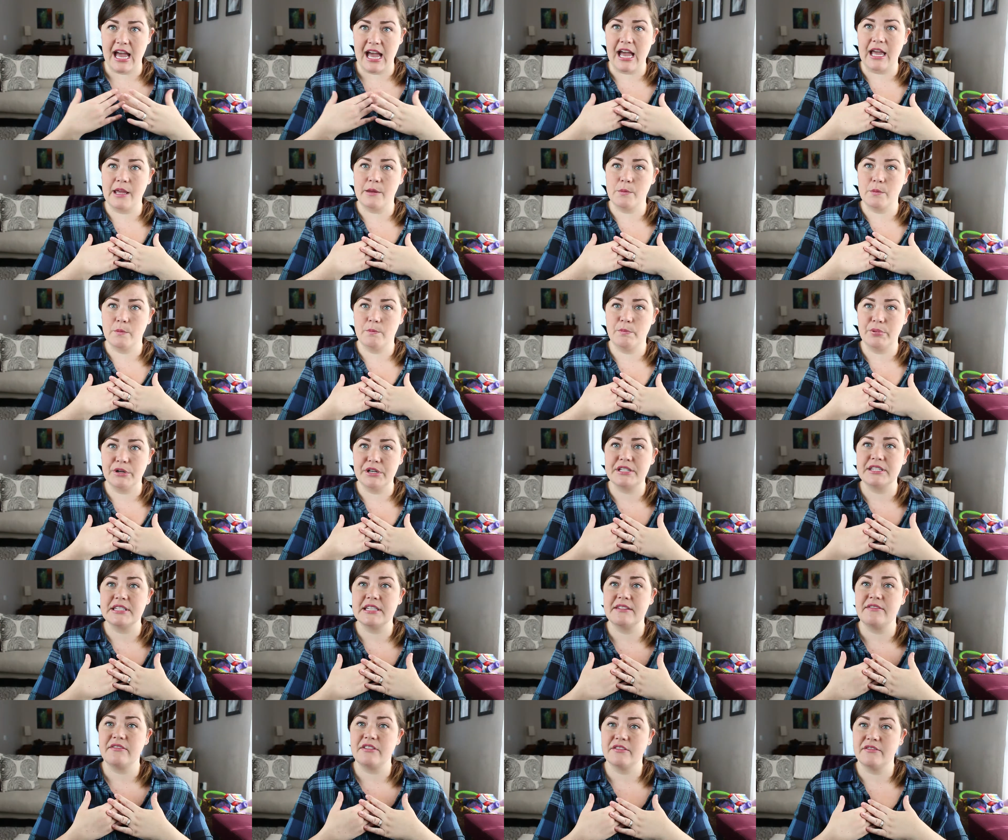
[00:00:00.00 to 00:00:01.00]
I
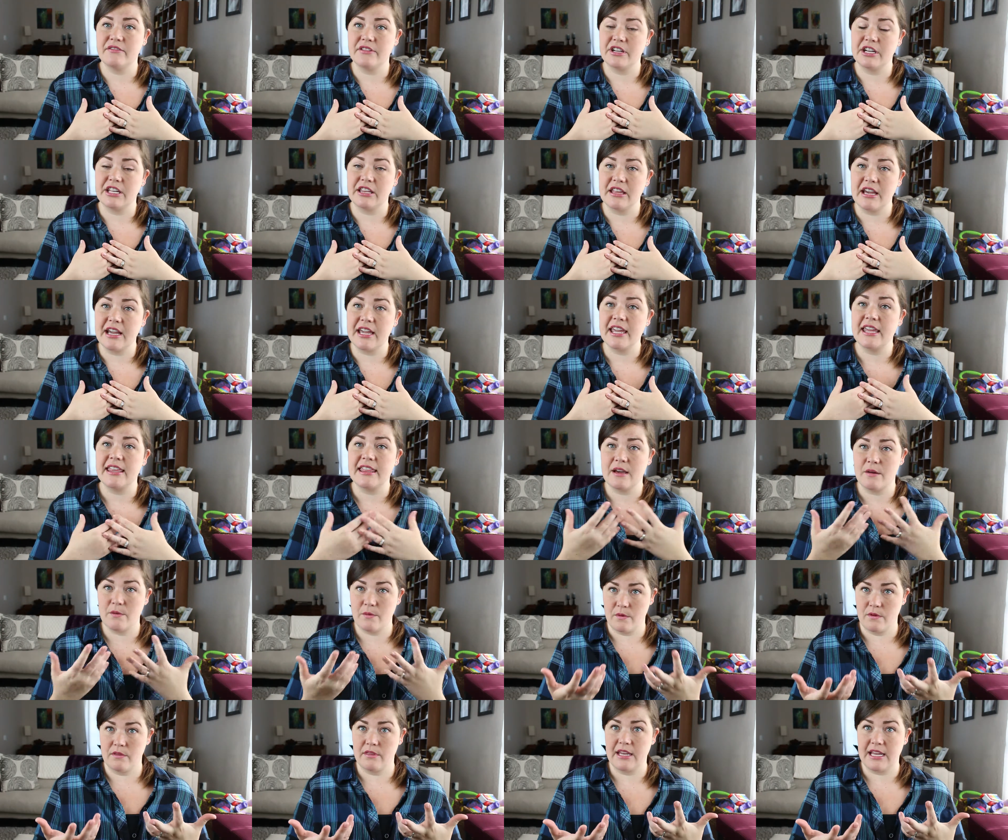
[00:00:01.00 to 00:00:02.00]
personally feel very lucky
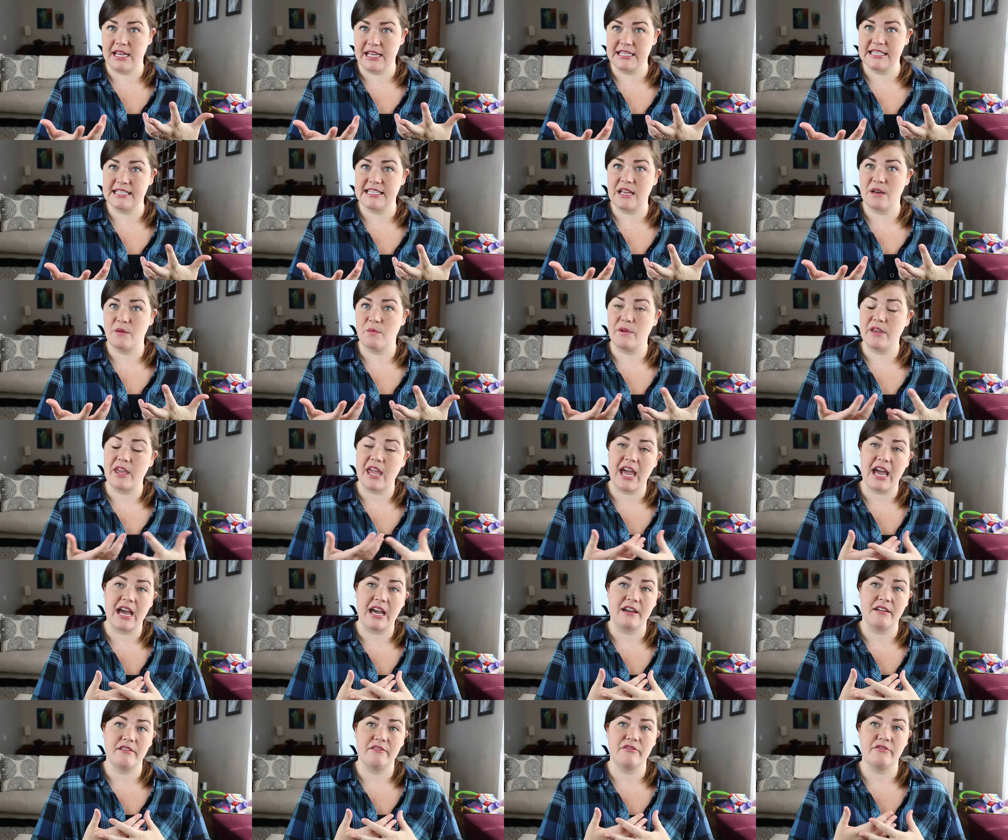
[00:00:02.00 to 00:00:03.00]
that, like I said, we
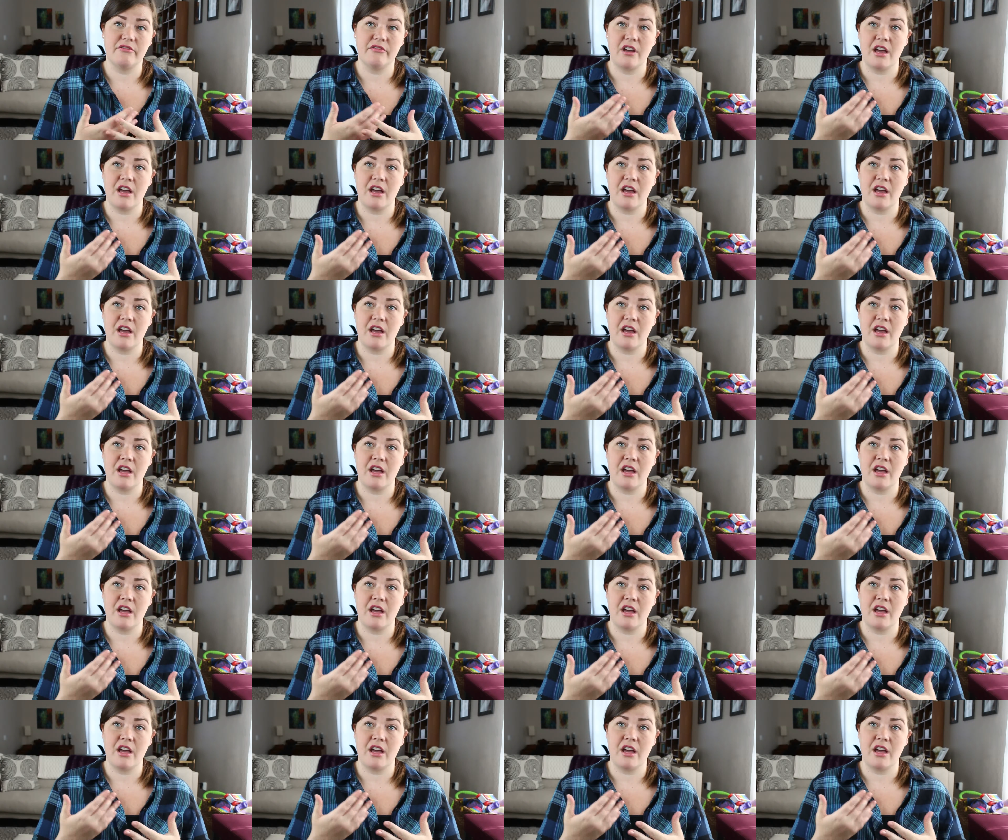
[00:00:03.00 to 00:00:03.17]
have